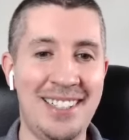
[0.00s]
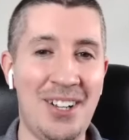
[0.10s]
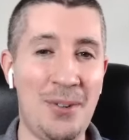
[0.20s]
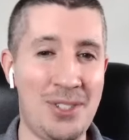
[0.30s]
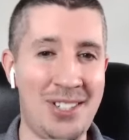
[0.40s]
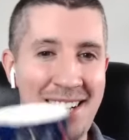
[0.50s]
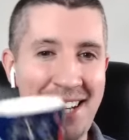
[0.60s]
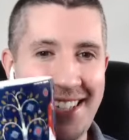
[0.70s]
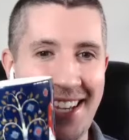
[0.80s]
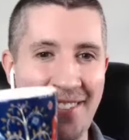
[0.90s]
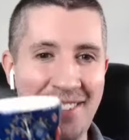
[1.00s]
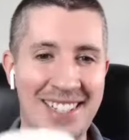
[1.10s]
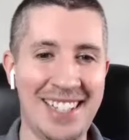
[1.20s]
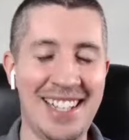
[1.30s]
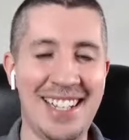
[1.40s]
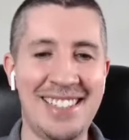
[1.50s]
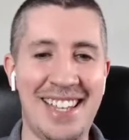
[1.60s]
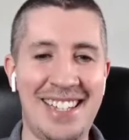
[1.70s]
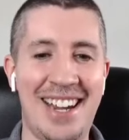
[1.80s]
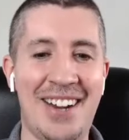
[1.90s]
We'll see you next time.
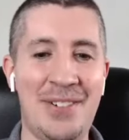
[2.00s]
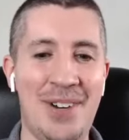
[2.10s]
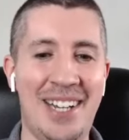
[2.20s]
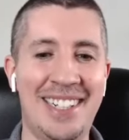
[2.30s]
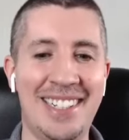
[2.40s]
Take care, everyone.